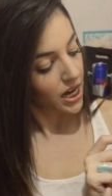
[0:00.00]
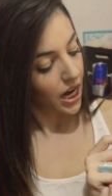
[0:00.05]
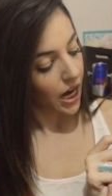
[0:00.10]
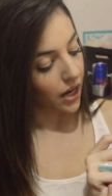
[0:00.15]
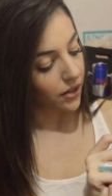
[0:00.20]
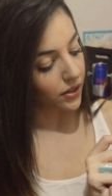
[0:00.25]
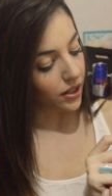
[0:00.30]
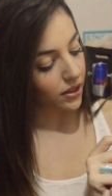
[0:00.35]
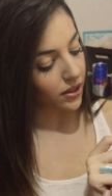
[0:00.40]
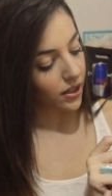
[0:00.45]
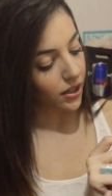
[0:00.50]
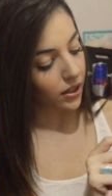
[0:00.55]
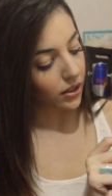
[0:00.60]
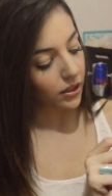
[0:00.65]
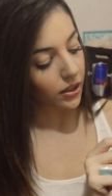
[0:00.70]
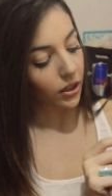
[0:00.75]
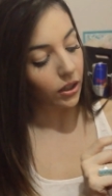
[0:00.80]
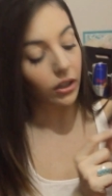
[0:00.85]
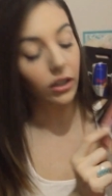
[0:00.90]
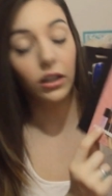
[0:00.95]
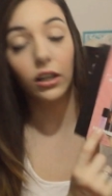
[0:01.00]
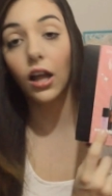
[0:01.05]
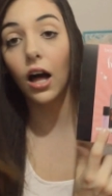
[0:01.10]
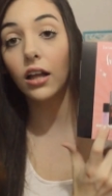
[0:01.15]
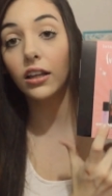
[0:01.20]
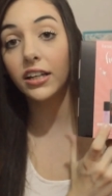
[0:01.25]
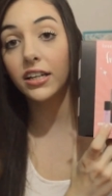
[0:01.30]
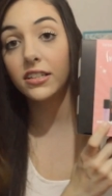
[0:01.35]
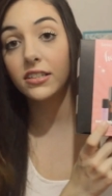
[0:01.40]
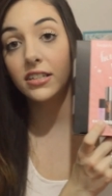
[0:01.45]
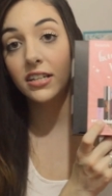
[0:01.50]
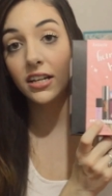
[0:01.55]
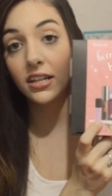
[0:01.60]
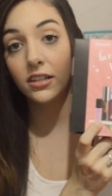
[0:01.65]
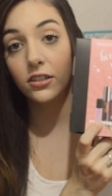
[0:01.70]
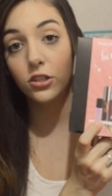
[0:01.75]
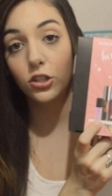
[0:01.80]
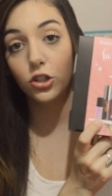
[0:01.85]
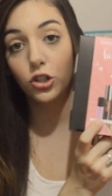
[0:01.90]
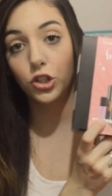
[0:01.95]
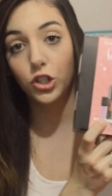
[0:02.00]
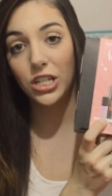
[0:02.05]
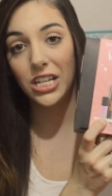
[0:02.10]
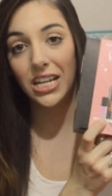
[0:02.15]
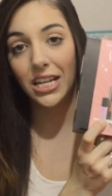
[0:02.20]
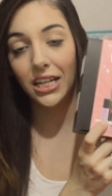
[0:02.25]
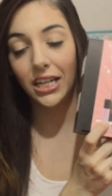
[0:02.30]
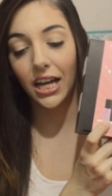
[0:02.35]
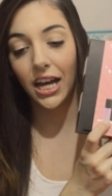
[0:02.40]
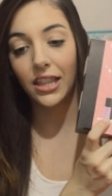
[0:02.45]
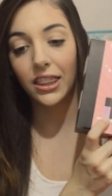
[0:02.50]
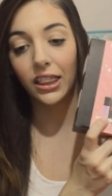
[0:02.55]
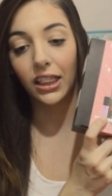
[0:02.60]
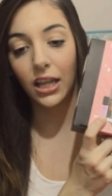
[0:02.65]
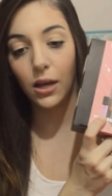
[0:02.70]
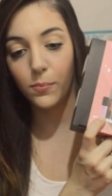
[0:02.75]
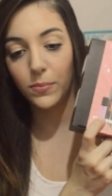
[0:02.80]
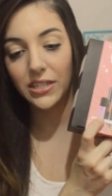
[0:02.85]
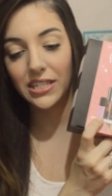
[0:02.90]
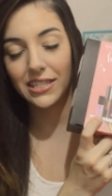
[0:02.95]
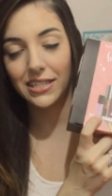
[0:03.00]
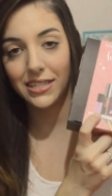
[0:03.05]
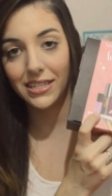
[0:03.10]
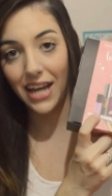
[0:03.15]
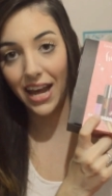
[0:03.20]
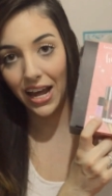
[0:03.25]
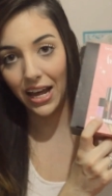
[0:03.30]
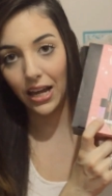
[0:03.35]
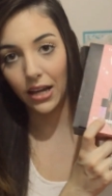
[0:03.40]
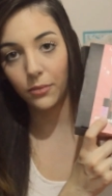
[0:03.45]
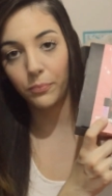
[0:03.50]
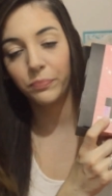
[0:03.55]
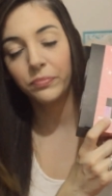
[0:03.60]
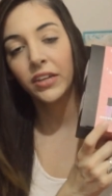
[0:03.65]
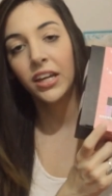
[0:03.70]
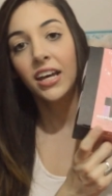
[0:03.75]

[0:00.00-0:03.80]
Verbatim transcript: And then the Lollitint Cheek and Lip Stain.